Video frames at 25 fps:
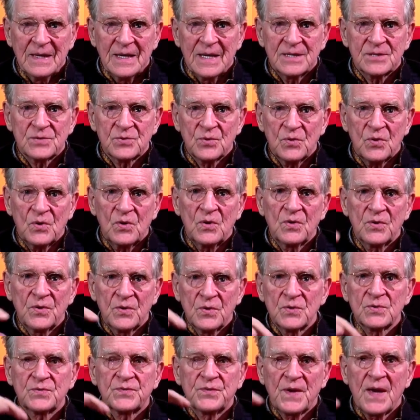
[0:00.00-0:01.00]
As all
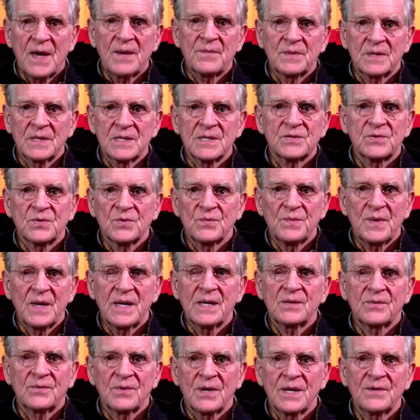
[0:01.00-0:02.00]
those families who
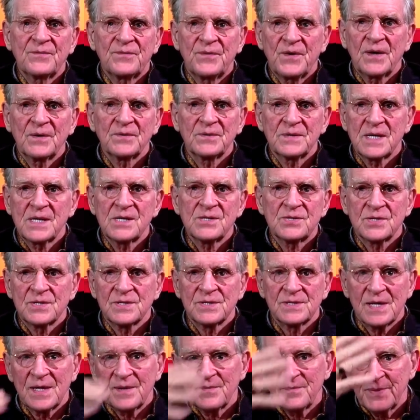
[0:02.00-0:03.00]
made great
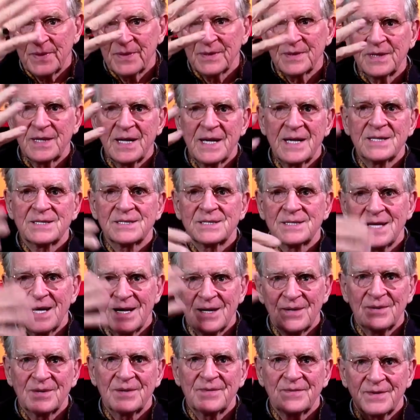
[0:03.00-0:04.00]
foundations, and Bill Gates
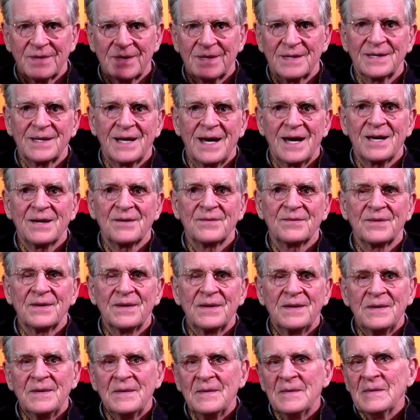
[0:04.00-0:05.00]
now even alive,
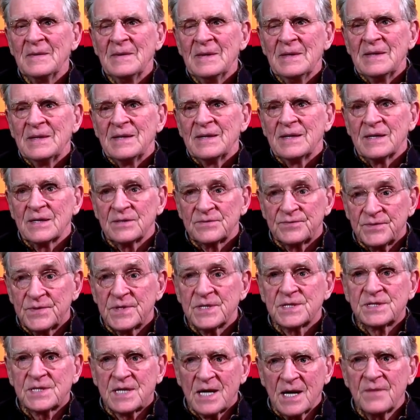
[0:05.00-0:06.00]
has
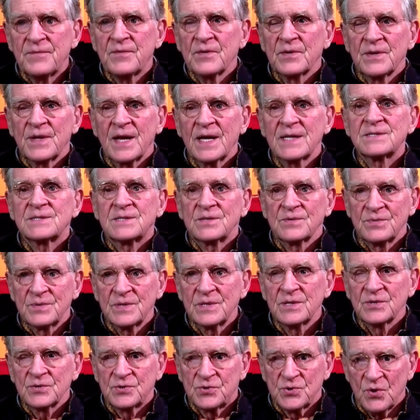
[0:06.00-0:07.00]
discovered, that's the
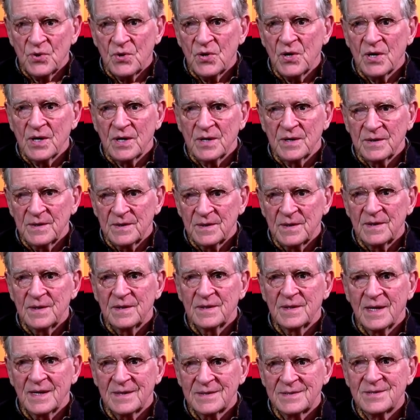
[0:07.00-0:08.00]
real joy.
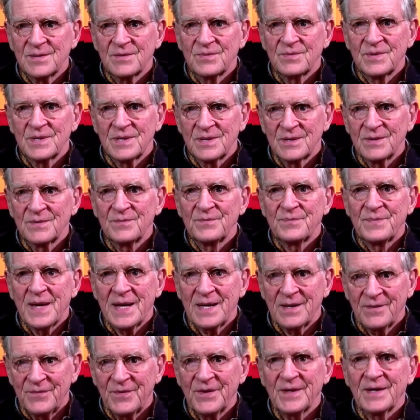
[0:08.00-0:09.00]
That's the real
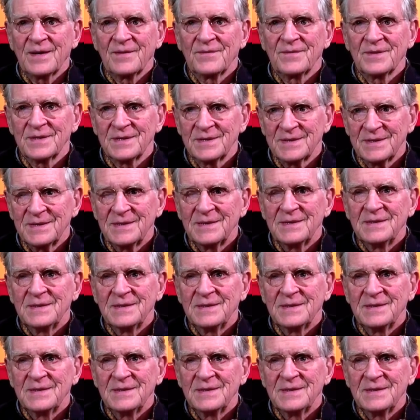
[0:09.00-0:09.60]
benefit of it.